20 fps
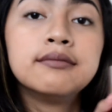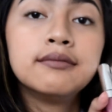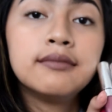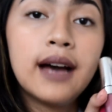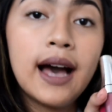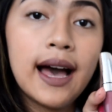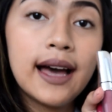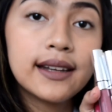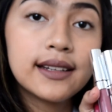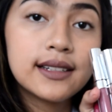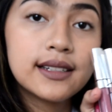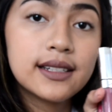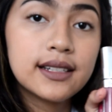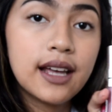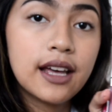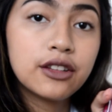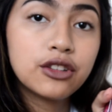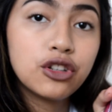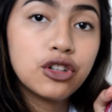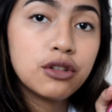Matte.
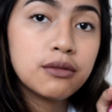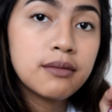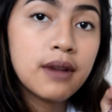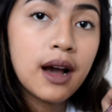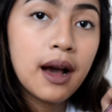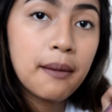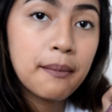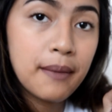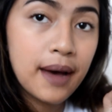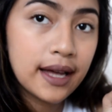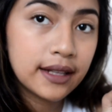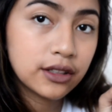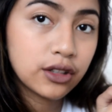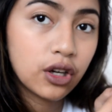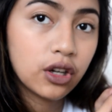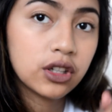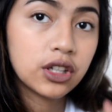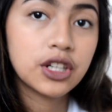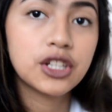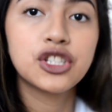Ito yung mga matte
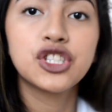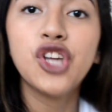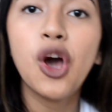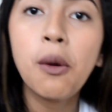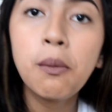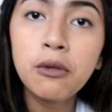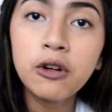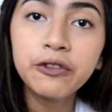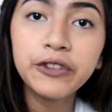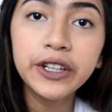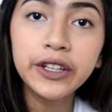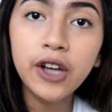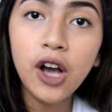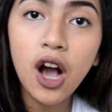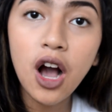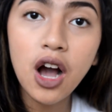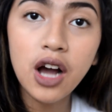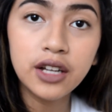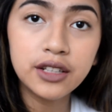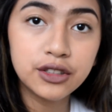colors. So, moving
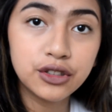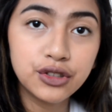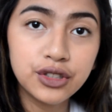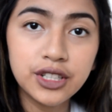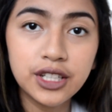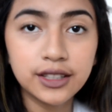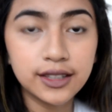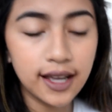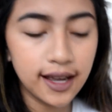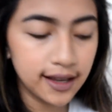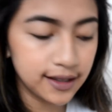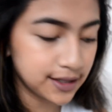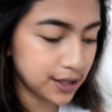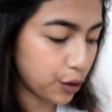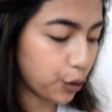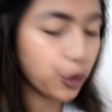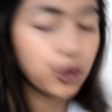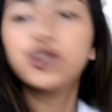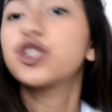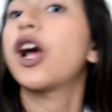on! Doon na tayo sa
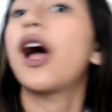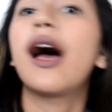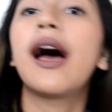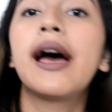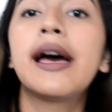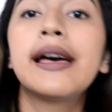Ultra